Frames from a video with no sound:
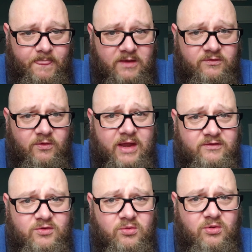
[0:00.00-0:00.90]
So
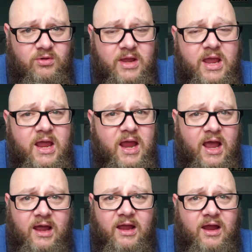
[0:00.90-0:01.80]
that's cool.
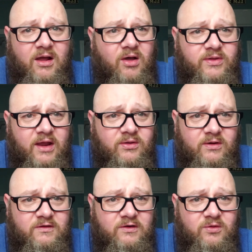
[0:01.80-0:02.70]
All the other
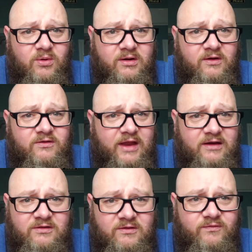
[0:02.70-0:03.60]
essential workers,
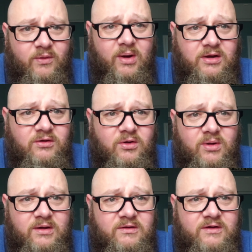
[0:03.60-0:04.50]
thanks for what you're doing.